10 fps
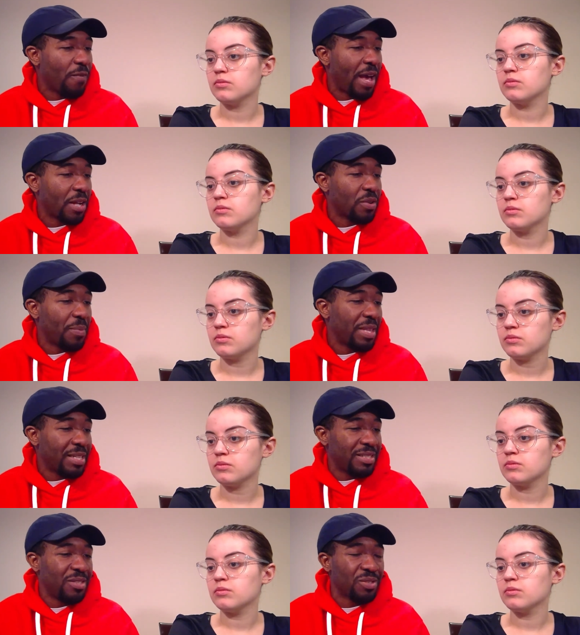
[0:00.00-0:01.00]
Speaker 1: factor. I mean,
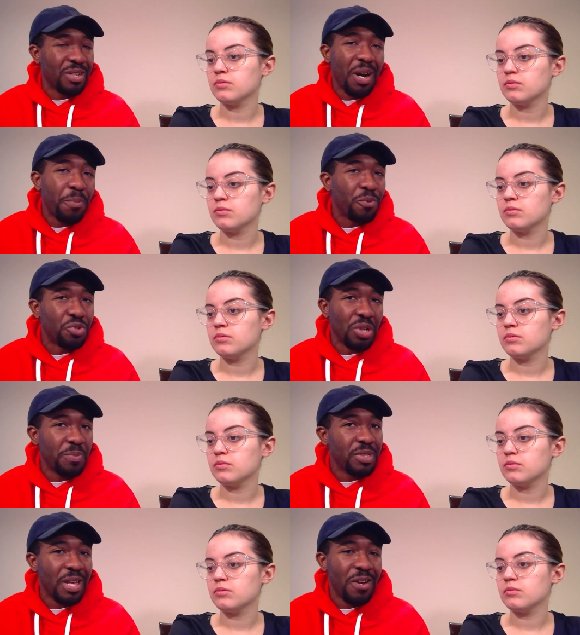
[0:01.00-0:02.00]
like I said, there's a couple
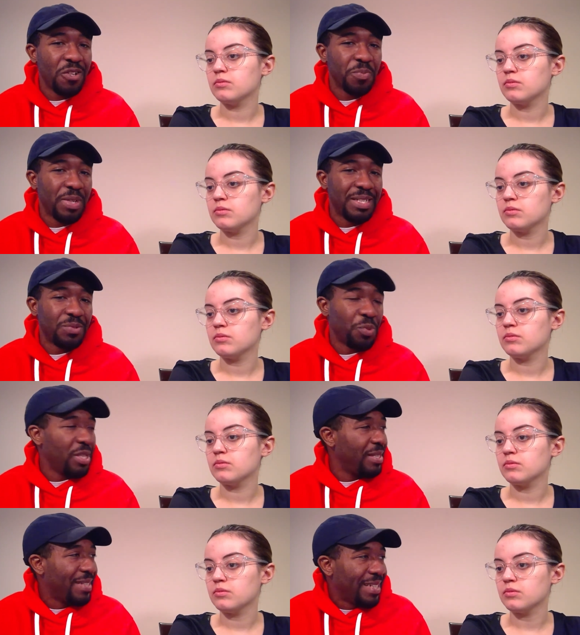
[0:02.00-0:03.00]
jump scares, but it's
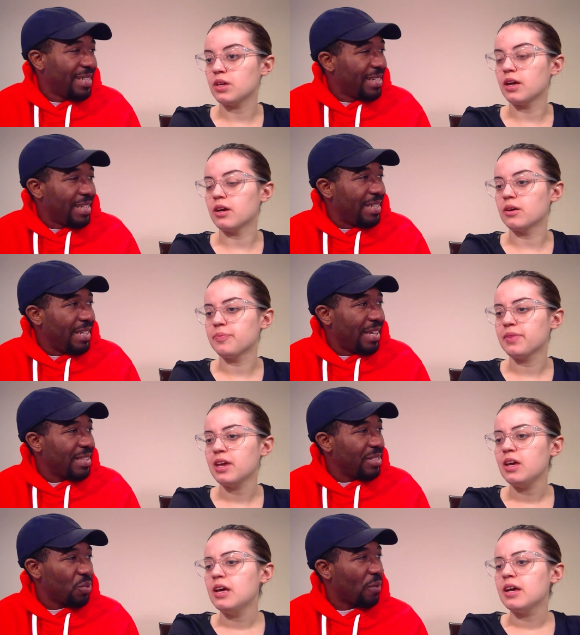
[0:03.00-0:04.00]
really yeah.
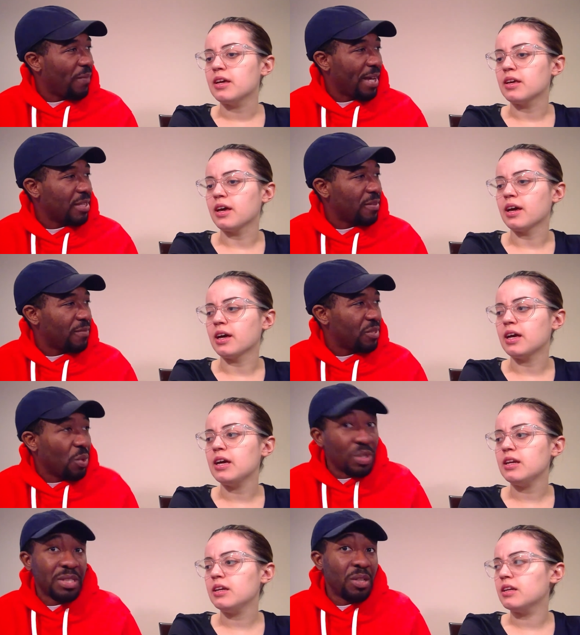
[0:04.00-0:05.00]
nothing too effective. Yeah.
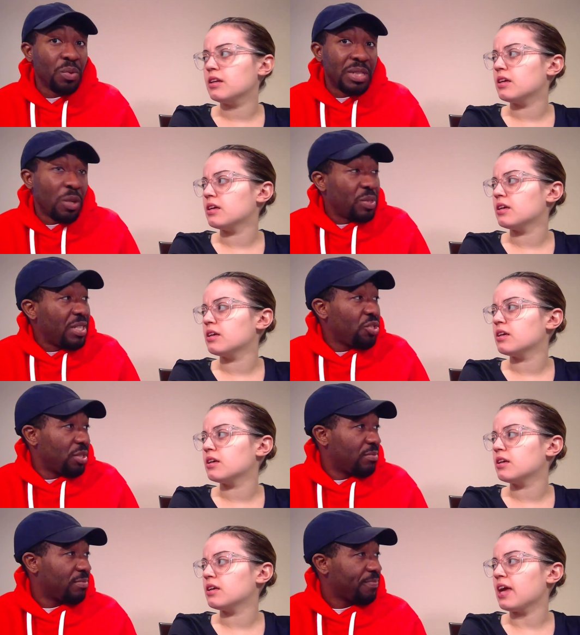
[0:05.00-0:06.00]
There's no, and, no, no
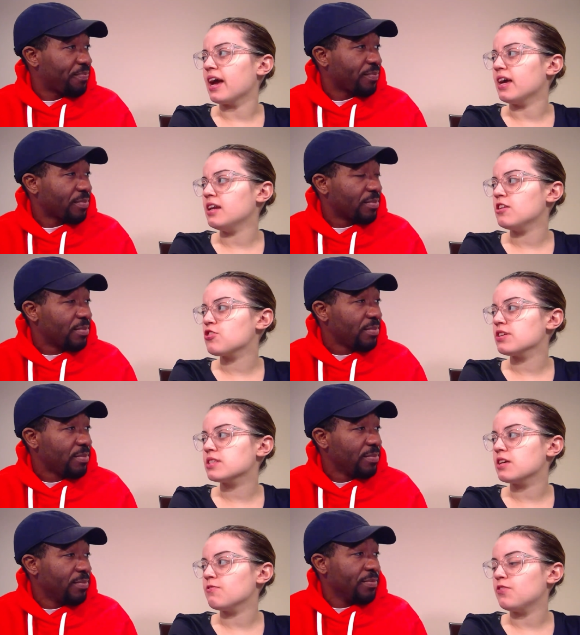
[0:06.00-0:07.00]
tension.
Speaker 2: Yeah. And it
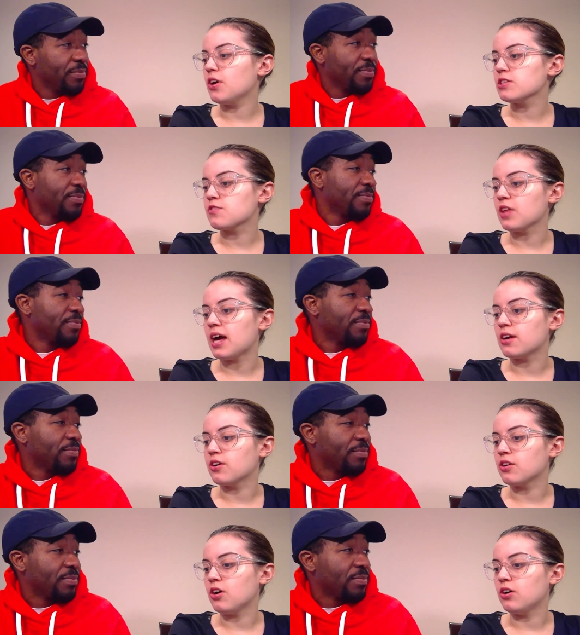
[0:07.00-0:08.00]
just, it falls flat
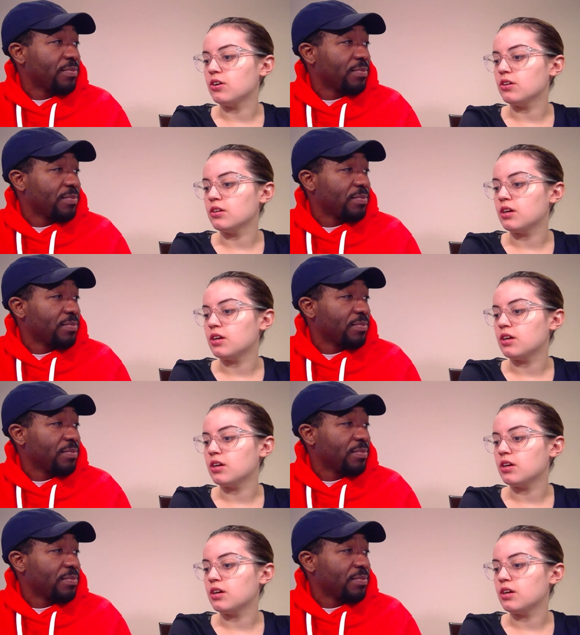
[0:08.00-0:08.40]
on all